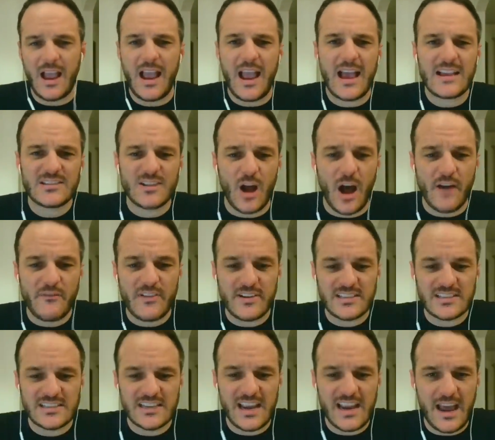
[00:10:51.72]
As an
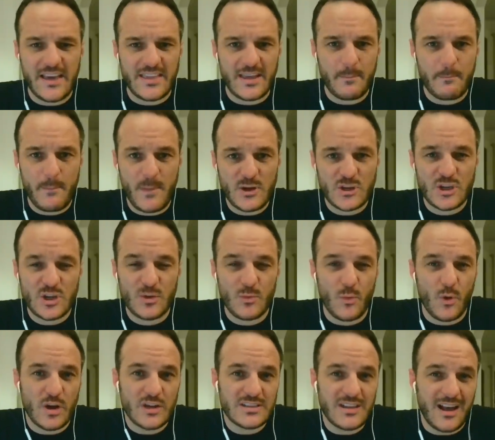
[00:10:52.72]
offense today, I think Michigan
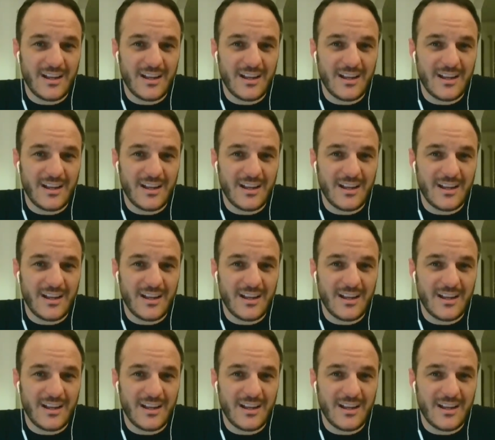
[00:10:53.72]
was